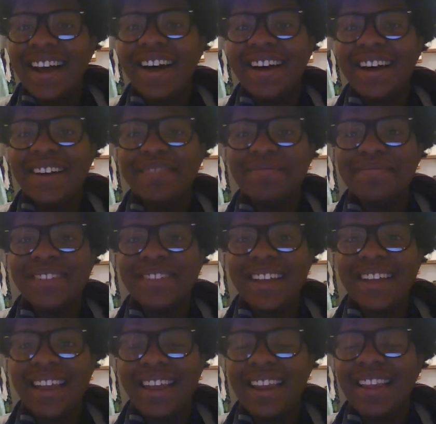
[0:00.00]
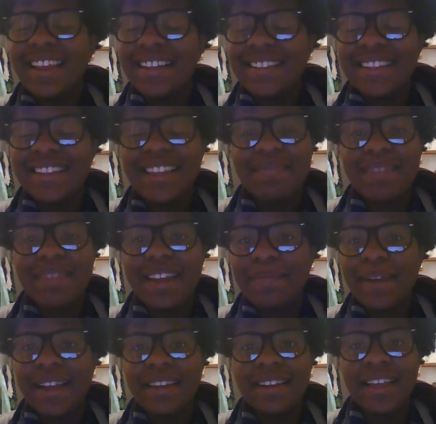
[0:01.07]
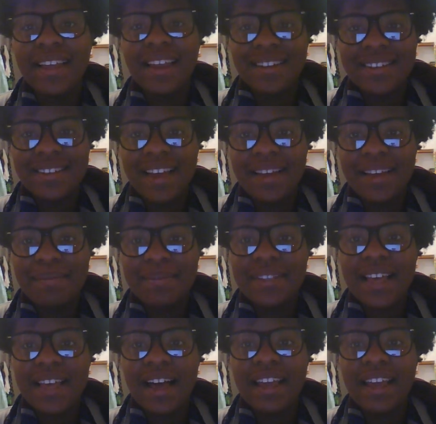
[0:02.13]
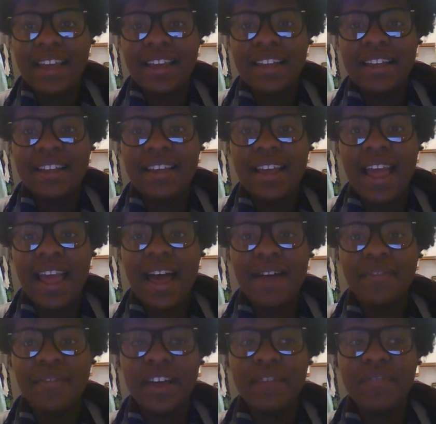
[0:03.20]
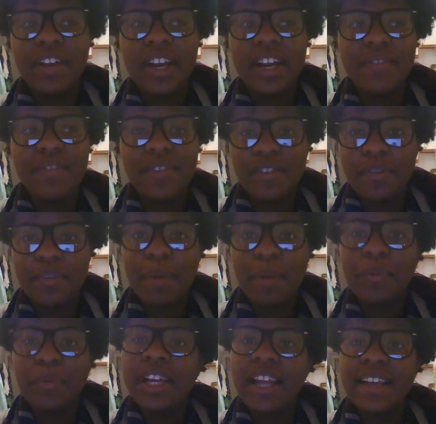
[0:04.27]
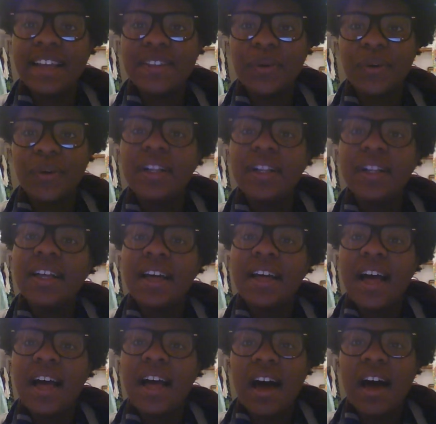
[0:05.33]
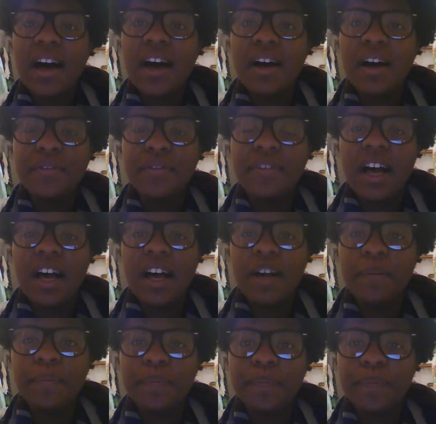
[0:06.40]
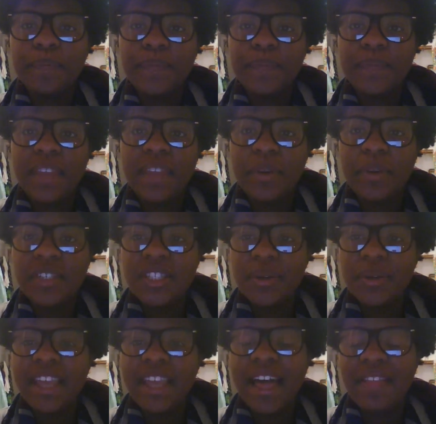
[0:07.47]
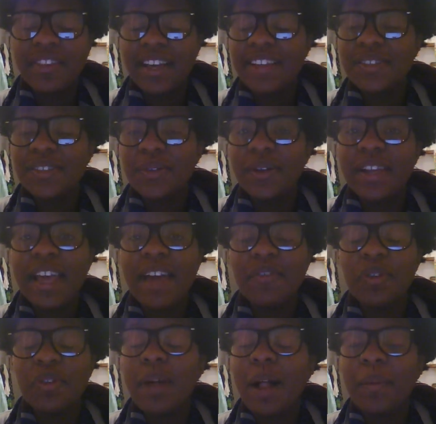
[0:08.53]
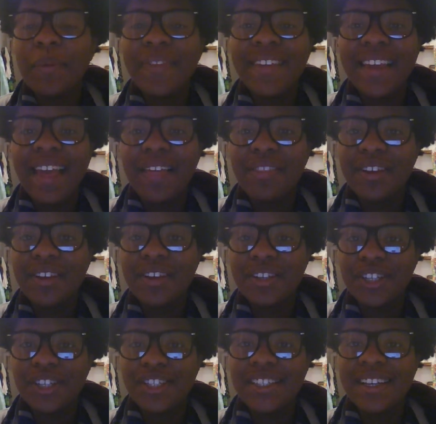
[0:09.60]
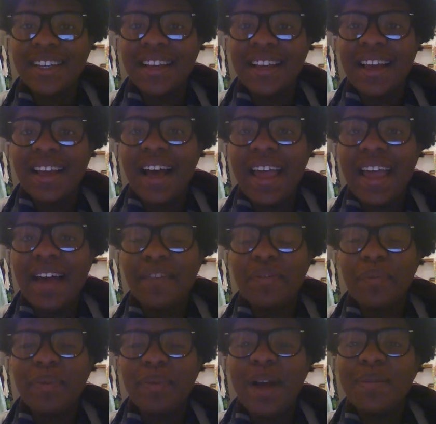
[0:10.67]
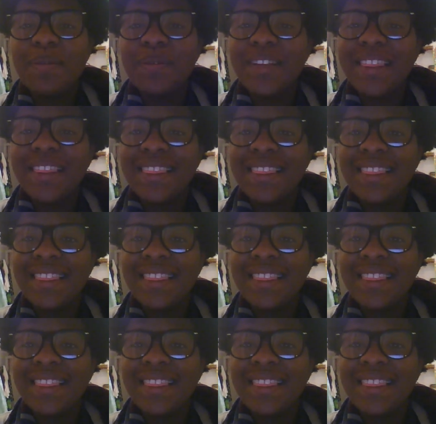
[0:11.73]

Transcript: And I like to keep that in mind at all times. I have a very vivid memory in high school of I went to a Catholic high school, and I have no problem with the Catholic Church. I have a problem with